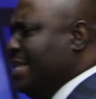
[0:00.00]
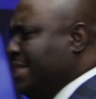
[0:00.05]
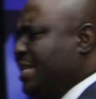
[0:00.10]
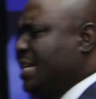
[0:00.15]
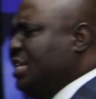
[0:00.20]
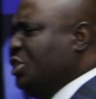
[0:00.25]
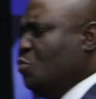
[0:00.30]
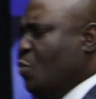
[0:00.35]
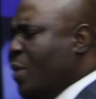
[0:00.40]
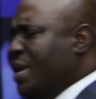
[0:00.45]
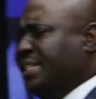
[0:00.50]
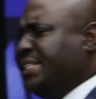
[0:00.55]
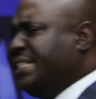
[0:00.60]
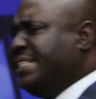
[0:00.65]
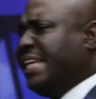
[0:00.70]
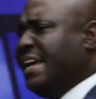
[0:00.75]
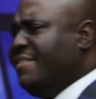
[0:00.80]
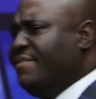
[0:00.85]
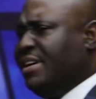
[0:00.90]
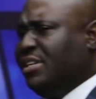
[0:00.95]
These were
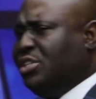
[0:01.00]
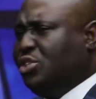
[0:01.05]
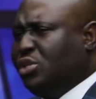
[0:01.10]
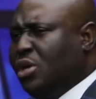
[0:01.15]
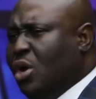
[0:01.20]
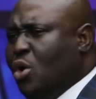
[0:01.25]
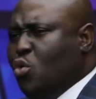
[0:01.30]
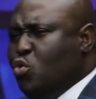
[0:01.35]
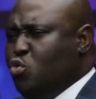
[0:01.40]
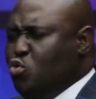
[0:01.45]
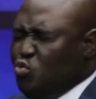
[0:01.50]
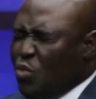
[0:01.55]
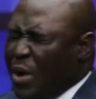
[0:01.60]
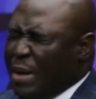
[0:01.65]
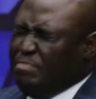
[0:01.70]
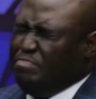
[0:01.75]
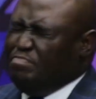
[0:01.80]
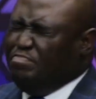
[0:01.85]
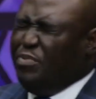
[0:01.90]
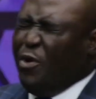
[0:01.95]
servants who
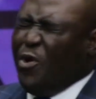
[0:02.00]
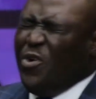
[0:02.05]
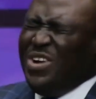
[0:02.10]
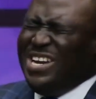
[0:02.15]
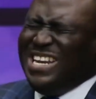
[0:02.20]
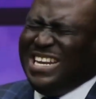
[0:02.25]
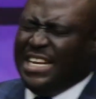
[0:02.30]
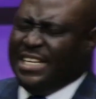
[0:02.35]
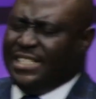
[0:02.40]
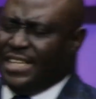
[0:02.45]
were born in